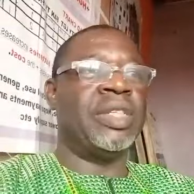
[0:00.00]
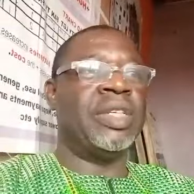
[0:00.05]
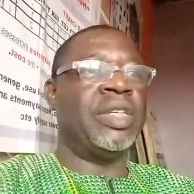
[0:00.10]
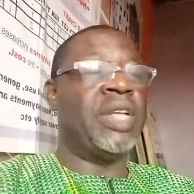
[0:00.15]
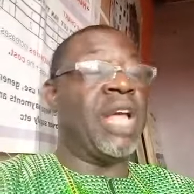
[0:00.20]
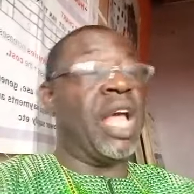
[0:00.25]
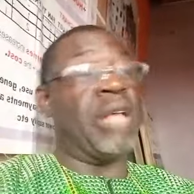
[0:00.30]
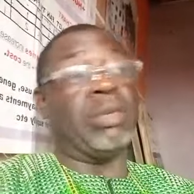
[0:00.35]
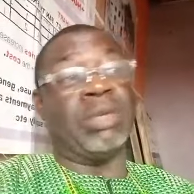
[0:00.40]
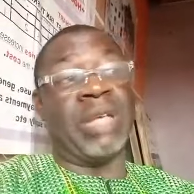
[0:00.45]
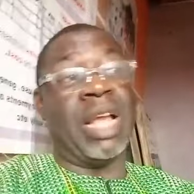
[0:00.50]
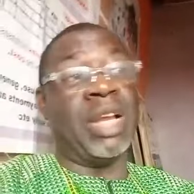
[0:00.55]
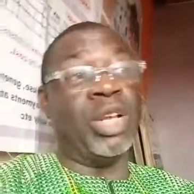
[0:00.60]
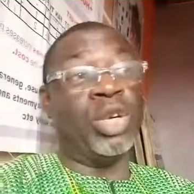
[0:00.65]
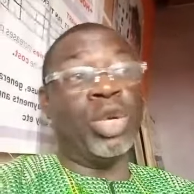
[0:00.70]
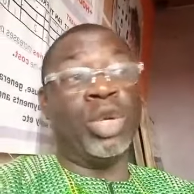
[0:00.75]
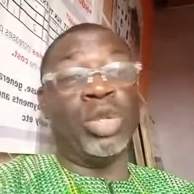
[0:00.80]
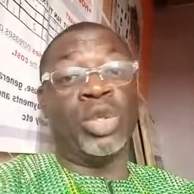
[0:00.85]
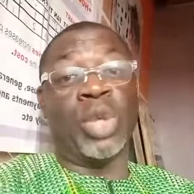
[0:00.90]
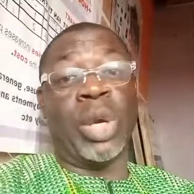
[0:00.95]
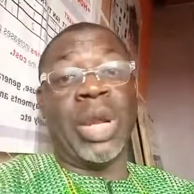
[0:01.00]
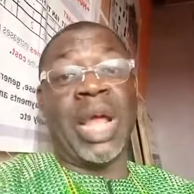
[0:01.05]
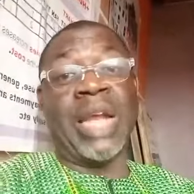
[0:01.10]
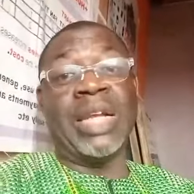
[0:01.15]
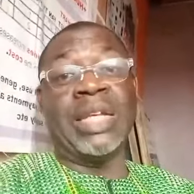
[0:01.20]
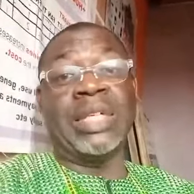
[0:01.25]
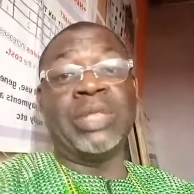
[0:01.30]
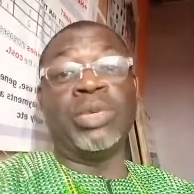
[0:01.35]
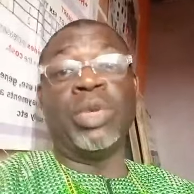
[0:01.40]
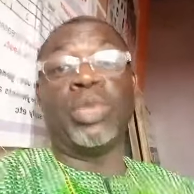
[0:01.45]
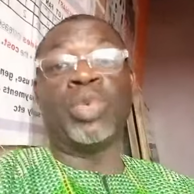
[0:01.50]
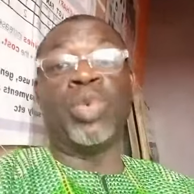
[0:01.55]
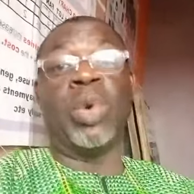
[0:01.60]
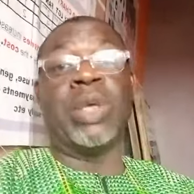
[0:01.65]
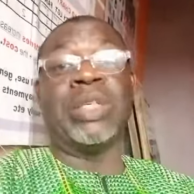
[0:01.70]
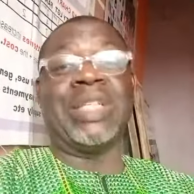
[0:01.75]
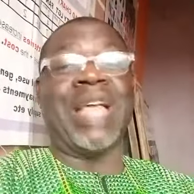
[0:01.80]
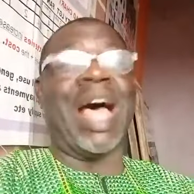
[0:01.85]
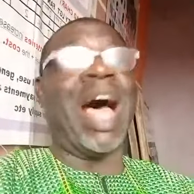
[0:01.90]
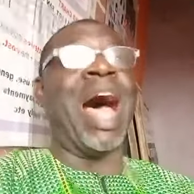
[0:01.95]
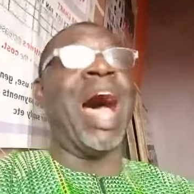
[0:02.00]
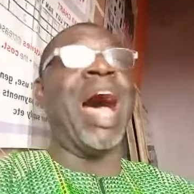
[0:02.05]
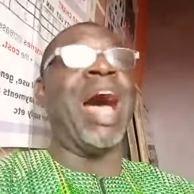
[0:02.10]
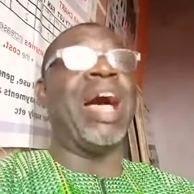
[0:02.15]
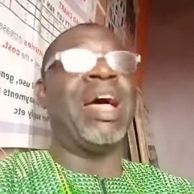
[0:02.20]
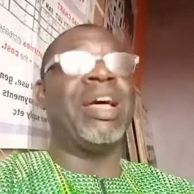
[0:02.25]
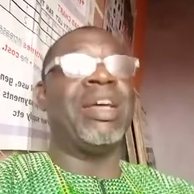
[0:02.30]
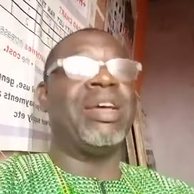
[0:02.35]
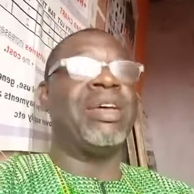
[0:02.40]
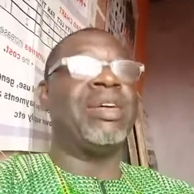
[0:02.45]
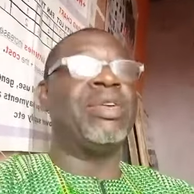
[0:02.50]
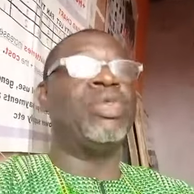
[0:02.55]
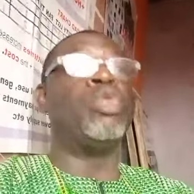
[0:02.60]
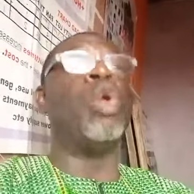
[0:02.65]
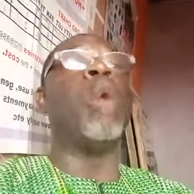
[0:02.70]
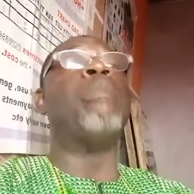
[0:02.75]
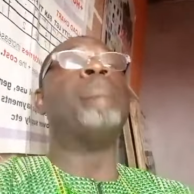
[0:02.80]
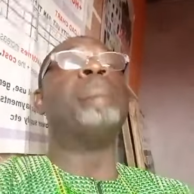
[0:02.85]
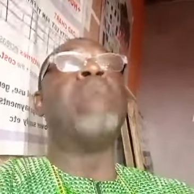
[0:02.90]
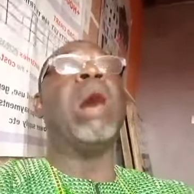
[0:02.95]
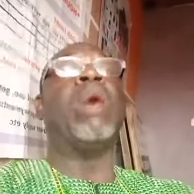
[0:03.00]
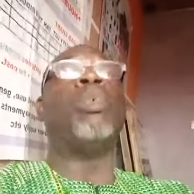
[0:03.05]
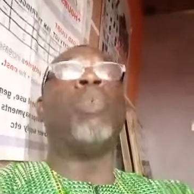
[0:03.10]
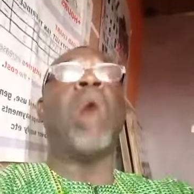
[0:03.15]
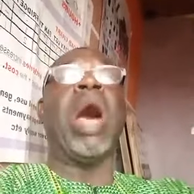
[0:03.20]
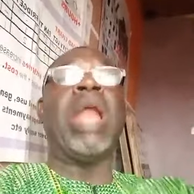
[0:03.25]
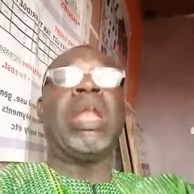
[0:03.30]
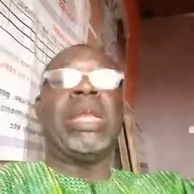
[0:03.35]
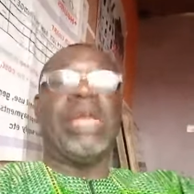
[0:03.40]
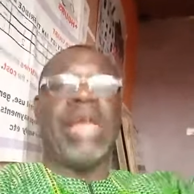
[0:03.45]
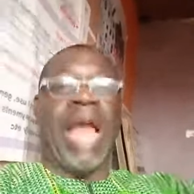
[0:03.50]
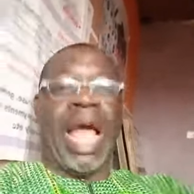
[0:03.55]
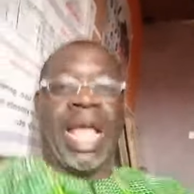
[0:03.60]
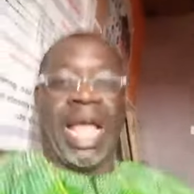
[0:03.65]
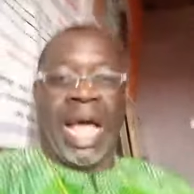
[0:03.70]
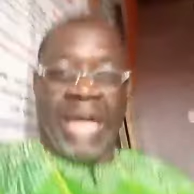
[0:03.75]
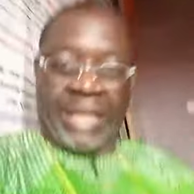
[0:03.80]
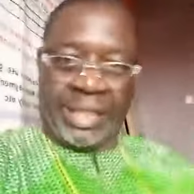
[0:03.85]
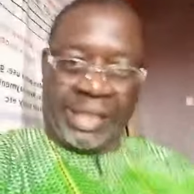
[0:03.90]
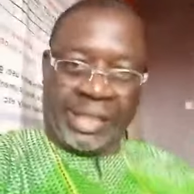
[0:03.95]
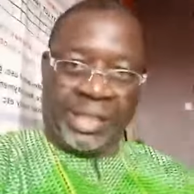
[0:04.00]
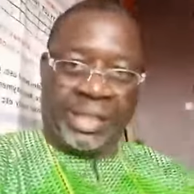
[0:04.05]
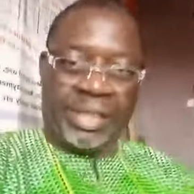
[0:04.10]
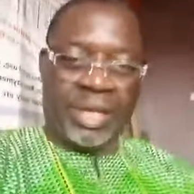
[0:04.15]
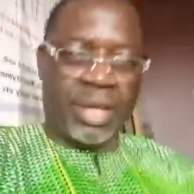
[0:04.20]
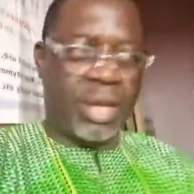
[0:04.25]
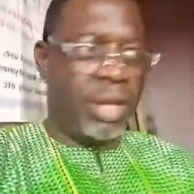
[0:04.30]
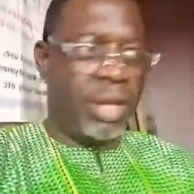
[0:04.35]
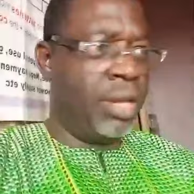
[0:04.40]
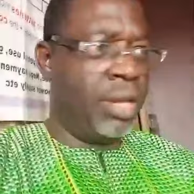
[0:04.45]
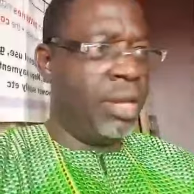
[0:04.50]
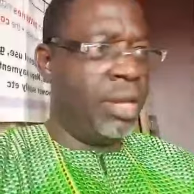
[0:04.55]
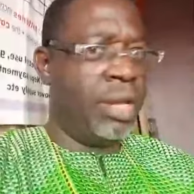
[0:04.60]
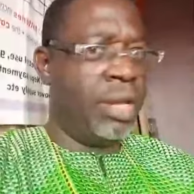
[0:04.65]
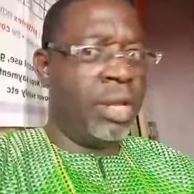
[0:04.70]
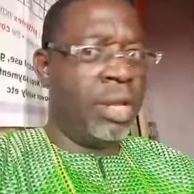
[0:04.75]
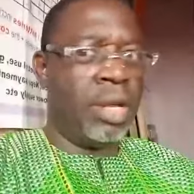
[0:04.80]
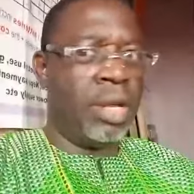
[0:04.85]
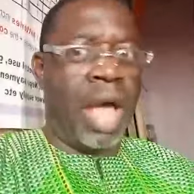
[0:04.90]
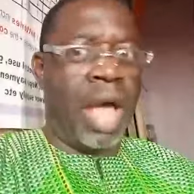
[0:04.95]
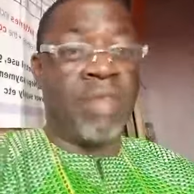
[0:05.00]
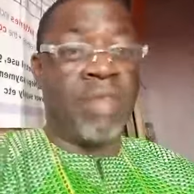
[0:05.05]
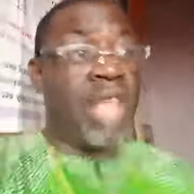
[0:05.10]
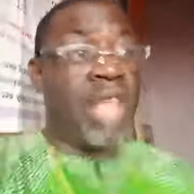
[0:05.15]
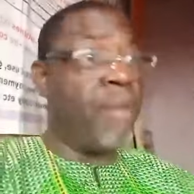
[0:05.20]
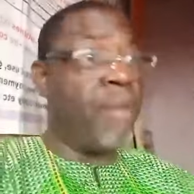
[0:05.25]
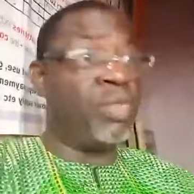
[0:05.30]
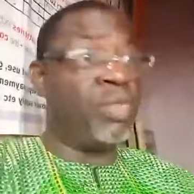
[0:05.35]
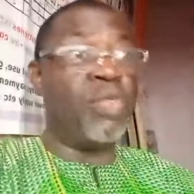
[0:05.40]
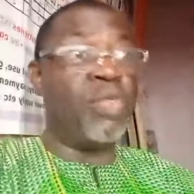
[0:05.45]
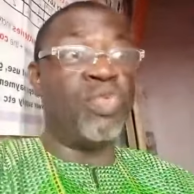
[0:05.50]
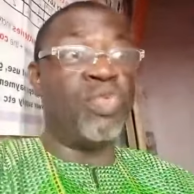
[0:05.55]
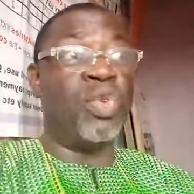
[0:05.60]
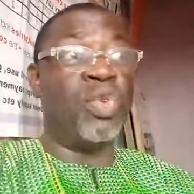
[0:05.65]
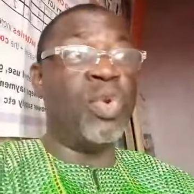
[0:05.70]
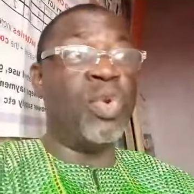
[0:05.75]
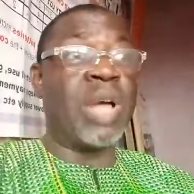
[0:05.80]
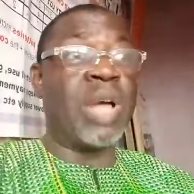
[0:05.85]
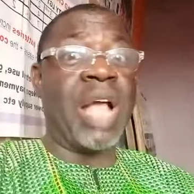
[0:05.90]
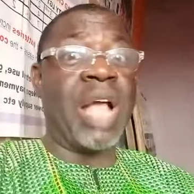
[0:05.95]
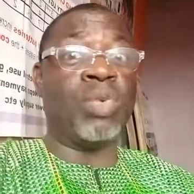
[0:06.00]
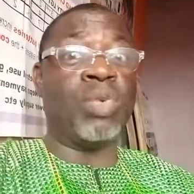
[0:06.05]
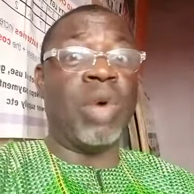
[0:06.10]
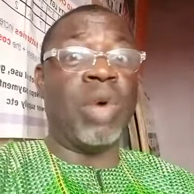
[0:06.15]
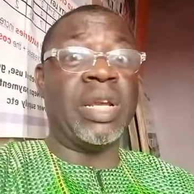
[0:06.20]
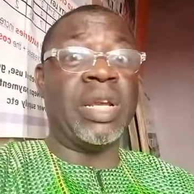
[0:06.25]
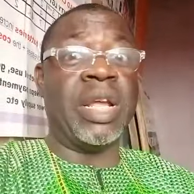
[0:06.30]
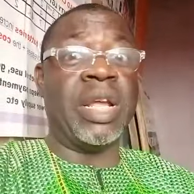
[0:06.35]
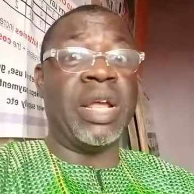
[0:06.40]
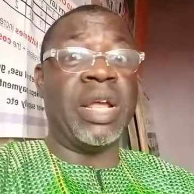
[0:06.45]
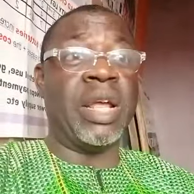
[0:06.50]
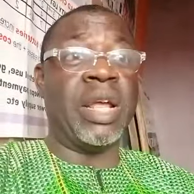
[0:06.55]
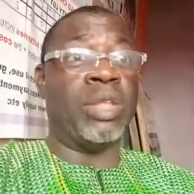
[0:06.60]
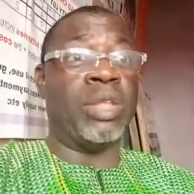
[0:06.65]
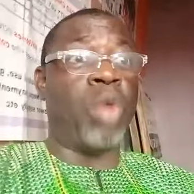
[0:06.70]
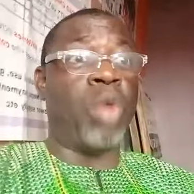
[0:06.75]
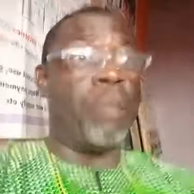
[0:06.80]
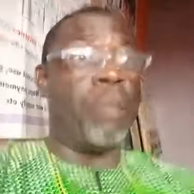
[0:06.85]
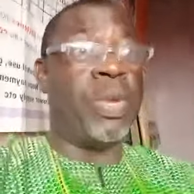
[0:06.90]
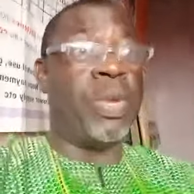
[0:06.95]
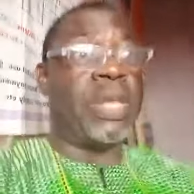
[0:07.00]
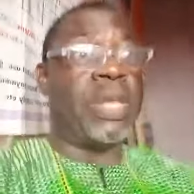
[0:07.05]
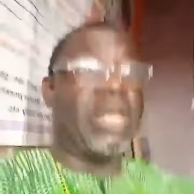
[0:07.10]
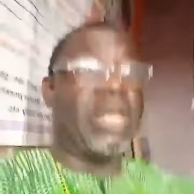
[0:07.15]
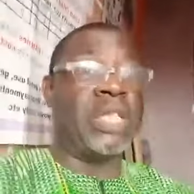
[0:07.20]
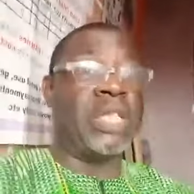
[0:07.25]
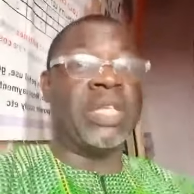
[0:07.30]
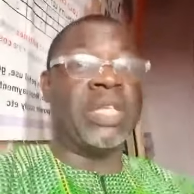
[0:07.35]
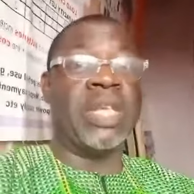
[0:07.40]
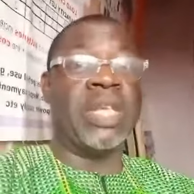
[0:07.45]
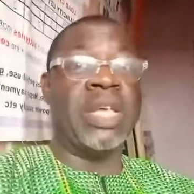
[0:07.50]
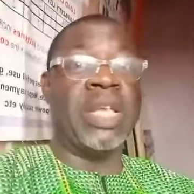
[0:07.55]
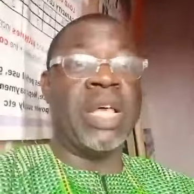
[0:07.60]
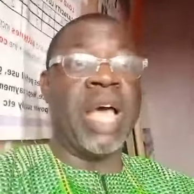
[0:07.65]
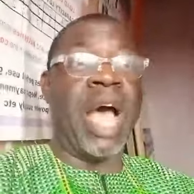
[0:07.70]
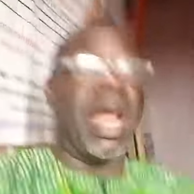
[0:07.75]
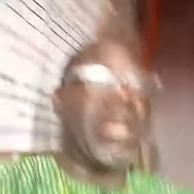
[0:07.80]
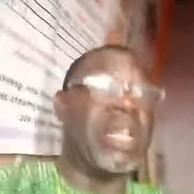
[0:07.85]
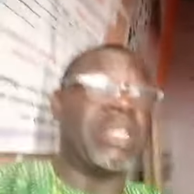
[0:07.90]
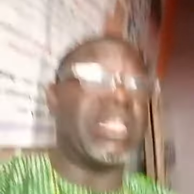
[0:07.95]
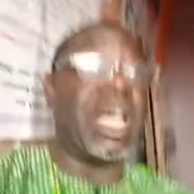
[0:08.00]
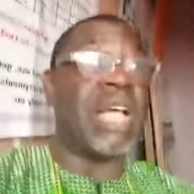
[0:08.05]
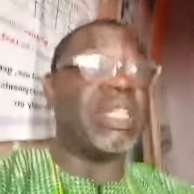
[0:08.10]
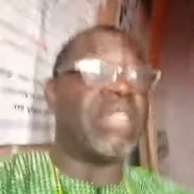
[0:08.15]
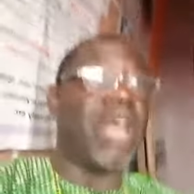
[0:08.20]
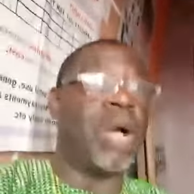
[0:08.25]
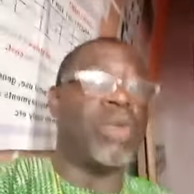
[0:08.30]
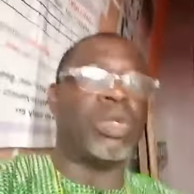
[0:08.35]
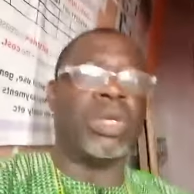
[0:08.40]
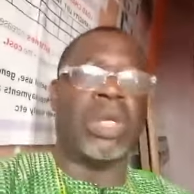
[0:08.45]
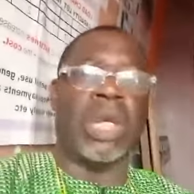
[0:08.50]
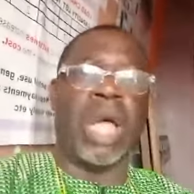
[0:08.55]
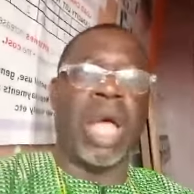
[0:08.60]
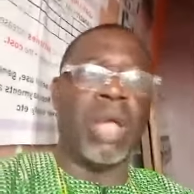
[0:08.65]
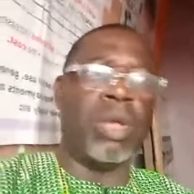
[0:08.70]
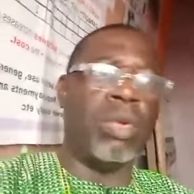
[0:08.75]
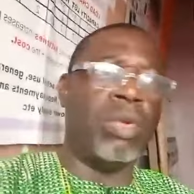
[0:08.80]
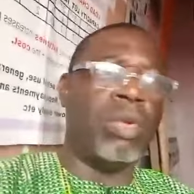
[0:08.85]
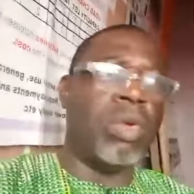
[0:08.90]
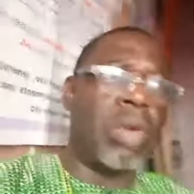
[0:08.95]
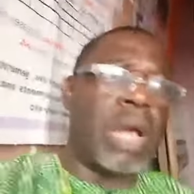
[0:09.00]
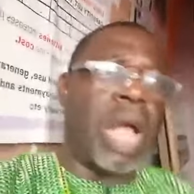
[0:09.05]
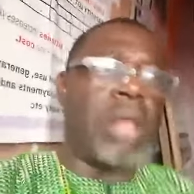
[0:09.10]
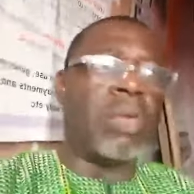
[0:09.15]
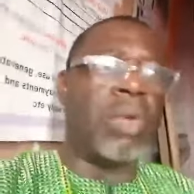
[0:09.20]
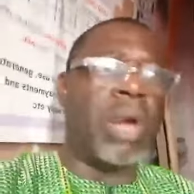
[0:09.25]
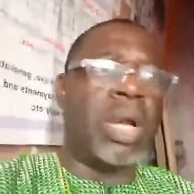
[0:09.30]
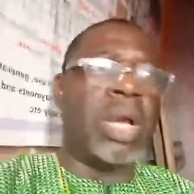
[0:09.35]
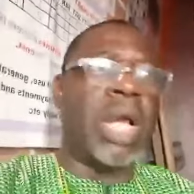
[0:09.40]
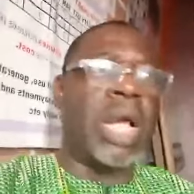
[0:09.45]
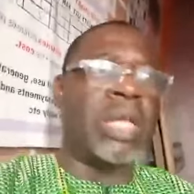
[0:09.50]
Especially those journalists, those ones are number one liars. At times, if you look at what the topic is and they start shouting, and you look at what they are saying,